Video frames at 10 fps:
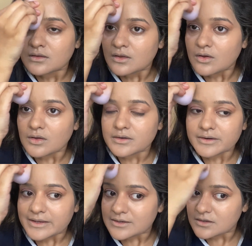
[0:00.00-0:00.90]
All
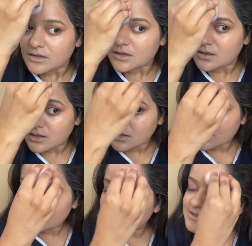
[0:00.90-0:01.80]
right,
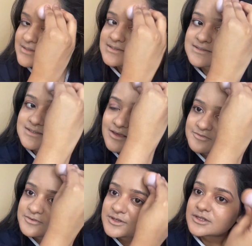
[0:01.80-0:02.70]
this is
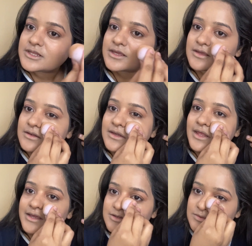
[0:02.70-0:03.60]
definitely
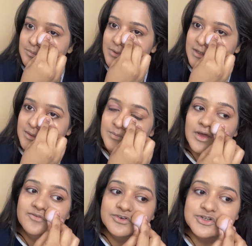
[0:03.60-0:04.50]
light to medium
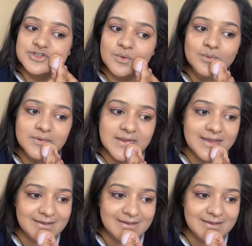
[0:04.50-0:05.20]
coverage only.